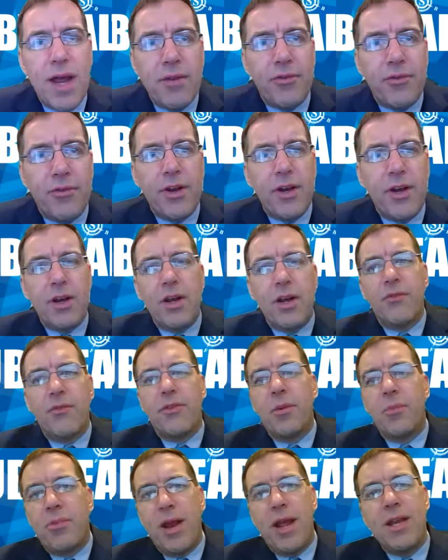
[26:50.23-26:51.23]
If they're if
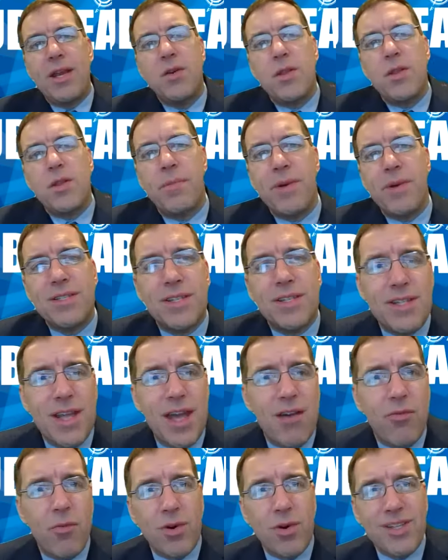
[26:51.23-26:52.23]
they're brand new in the business, they
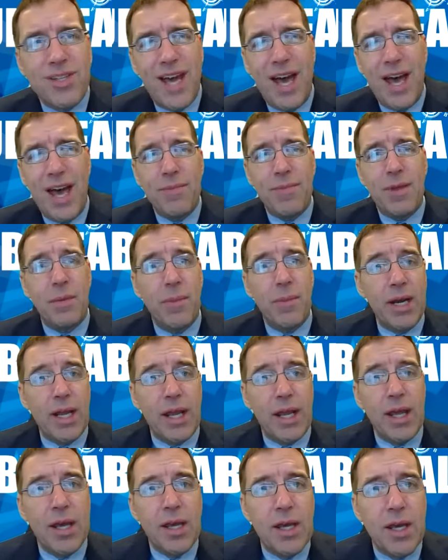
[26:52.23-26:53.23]
have more time than money.